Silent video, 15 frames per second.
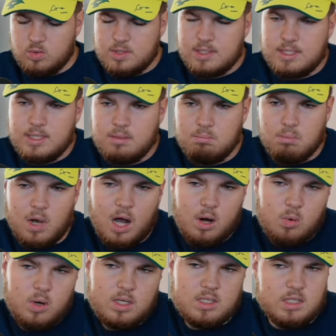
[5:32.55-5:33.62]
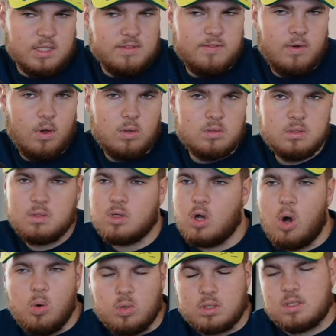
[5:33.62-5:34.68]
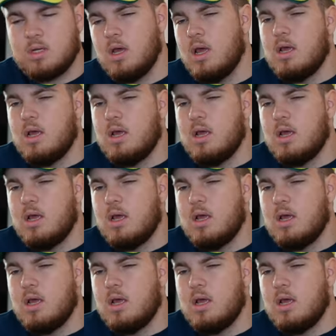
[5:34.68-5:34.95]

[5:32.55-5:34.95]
see our default code.